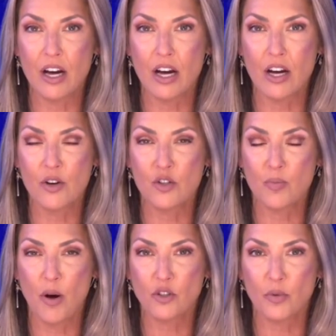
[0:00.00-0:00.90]
uh, who
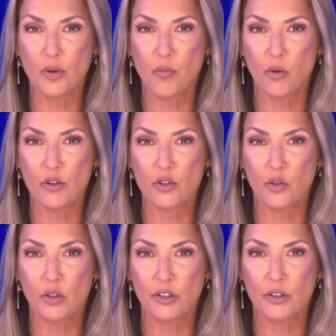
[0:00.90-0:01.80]
spoke to reporters
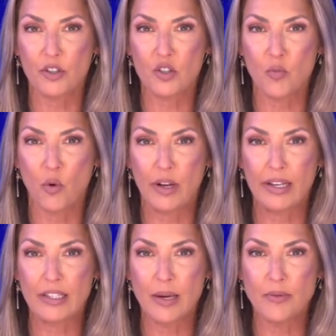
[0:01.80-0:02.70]
earlier this
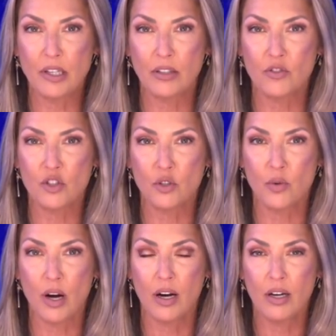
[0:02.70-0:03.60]
morning, attempting
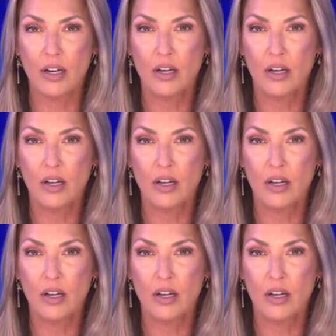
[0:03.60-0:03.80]
to, uh,